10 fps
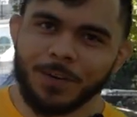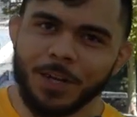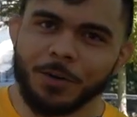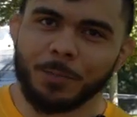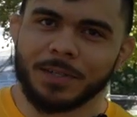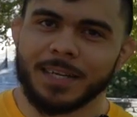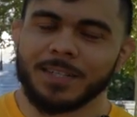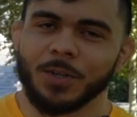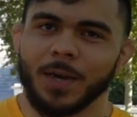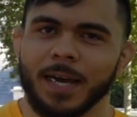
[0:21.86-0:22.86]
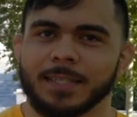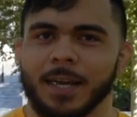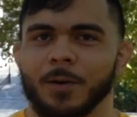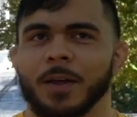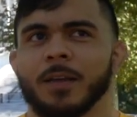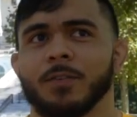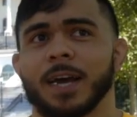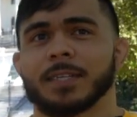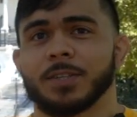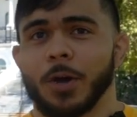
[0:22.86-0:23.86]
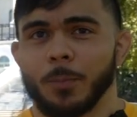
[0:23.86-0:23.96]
video to present to you guys. Now, if you guys know